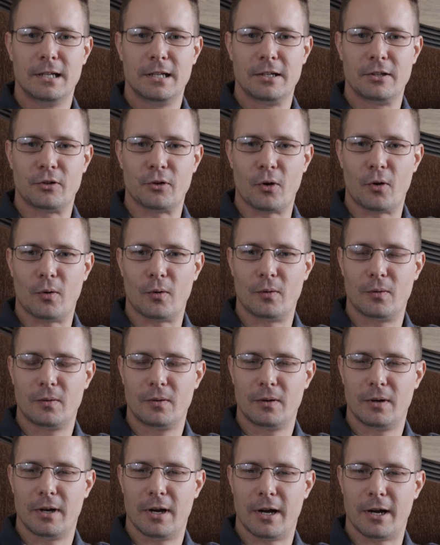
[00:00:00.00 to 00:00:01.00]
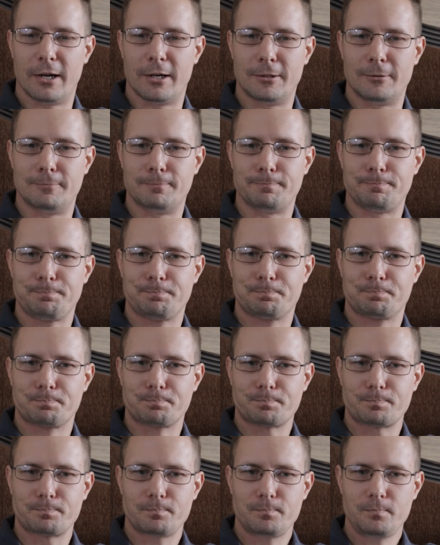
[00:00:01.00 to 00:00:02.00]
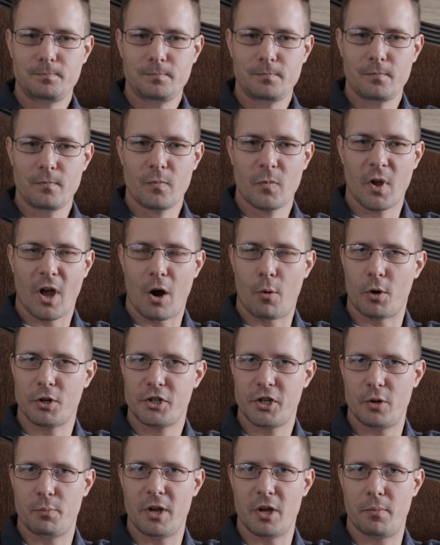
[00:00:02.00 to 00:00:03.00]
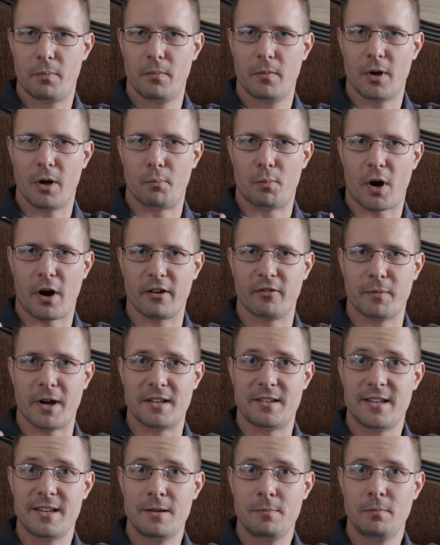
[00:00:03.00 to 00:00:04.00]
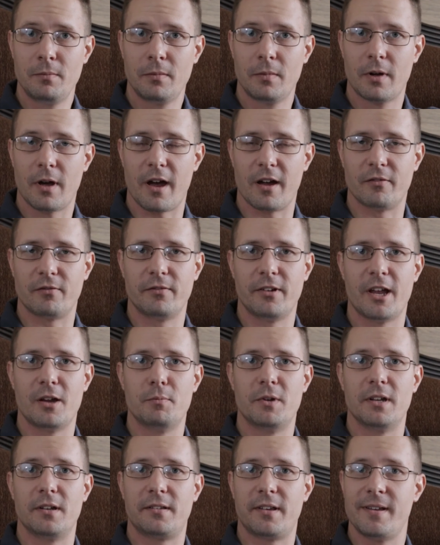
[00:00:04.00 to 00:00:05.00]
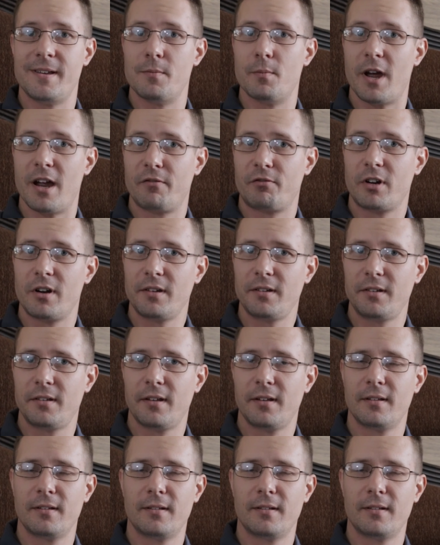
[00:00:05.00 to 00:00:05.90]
So I want you to be a part of my team. I've named it Team Everest